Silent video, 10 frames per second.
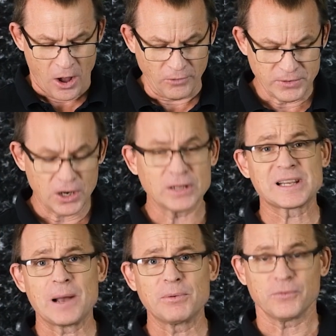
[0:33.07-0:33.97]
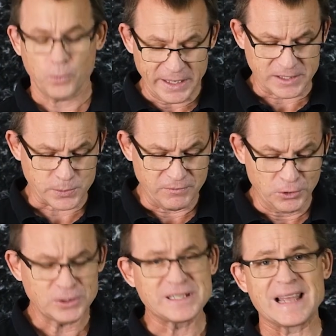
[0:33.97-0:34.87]
Over the last couple of weeks, we've
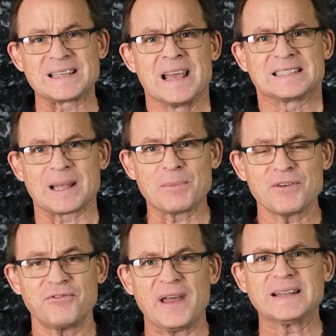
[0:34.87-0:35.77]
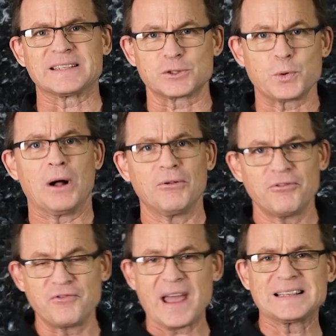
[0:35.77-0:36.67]
looked at some of the factors, 12
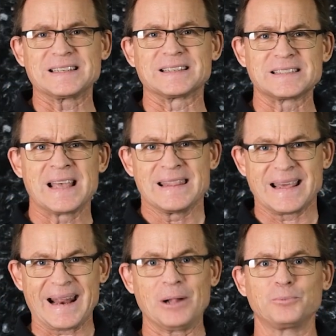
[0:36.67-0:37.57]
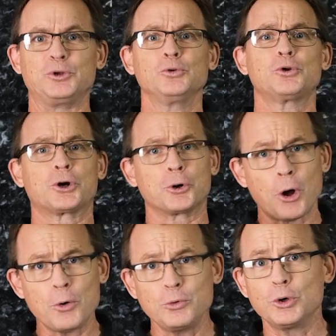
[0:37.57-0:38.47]
factors that help you
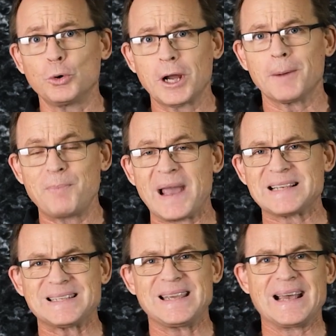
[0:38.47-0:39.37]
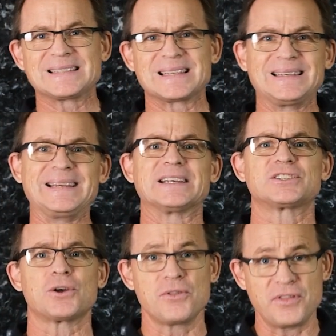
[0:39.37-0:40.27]
grow your capacity as a leader
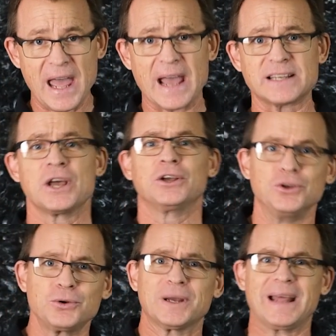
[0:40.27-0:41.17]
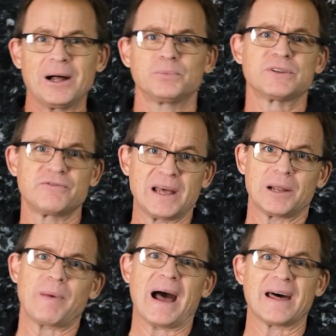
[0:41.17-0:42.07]
so that you can help
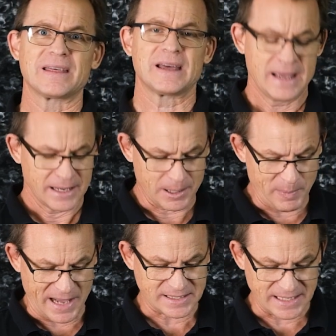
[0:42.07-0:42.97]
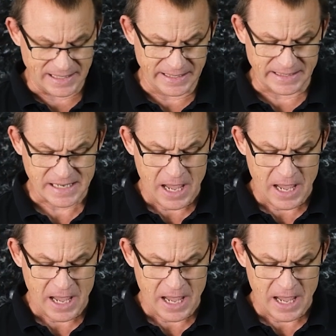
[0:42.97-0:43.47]
develop other capacity leaders.